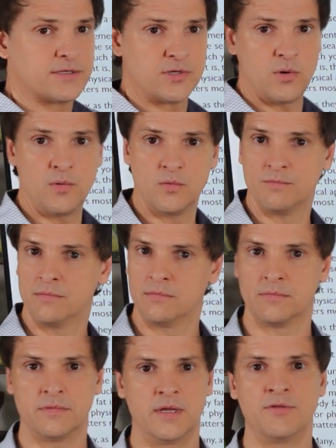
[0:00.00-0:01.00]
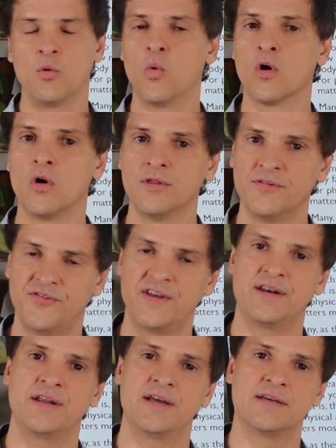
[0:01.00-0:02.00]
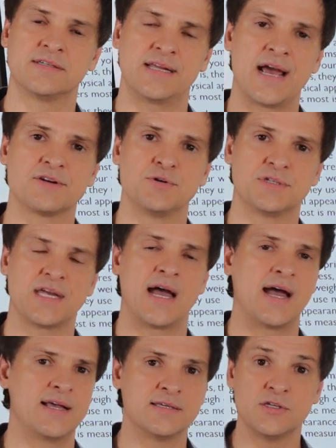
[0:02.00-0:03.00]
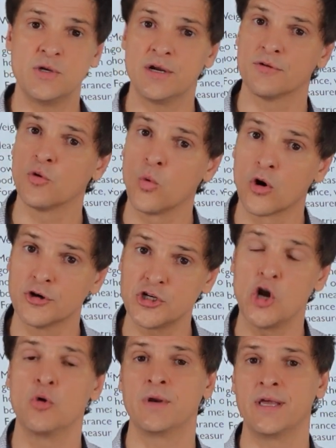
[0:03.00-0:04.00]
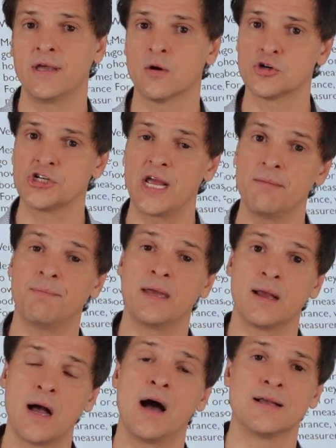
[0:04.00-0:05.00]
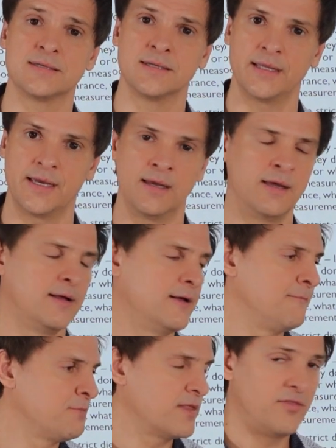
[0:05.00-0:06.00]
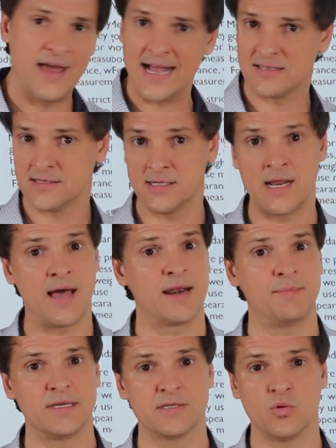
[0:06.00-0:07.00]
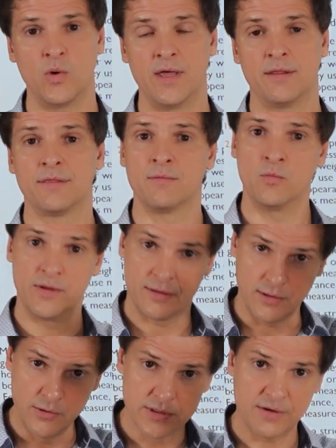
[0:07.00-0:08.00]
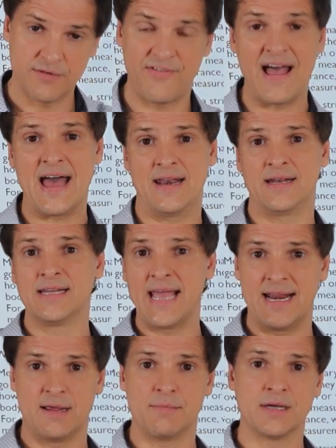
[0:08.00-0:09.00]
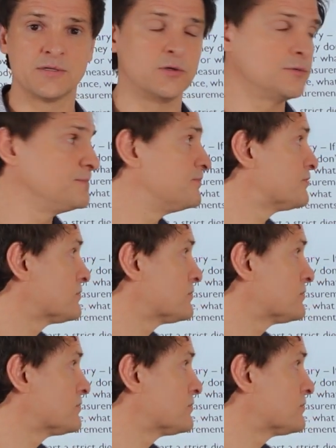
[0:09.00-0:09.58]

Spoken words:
So in the world of fitness and exercise, you hear the word toning or shaping constantly. That's synonymous with losing fat and gaining muscle.